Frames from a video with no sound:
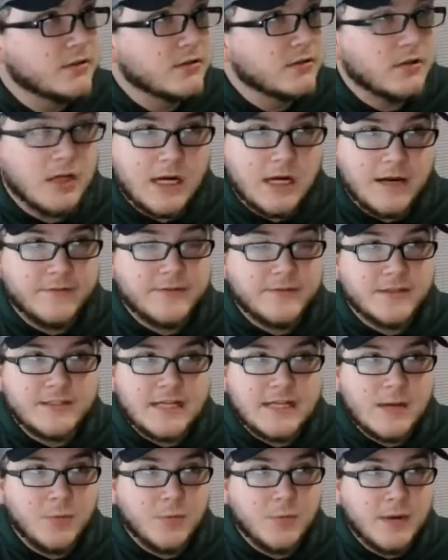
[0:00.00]
off the
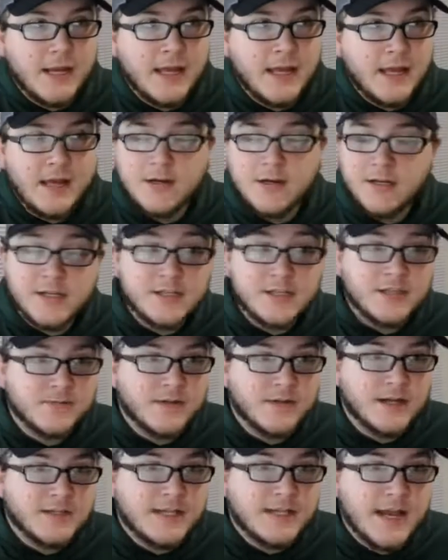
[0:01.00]
top of my head, is
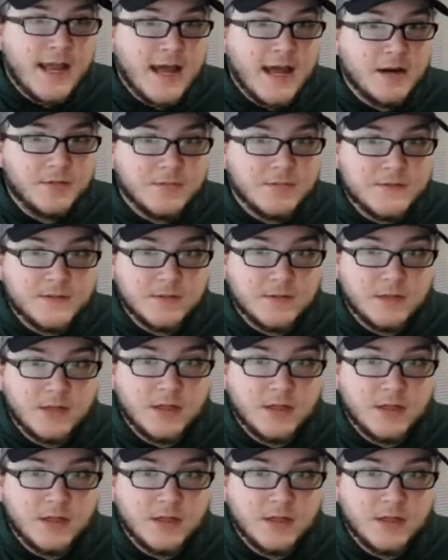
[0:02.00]
Davante Adams.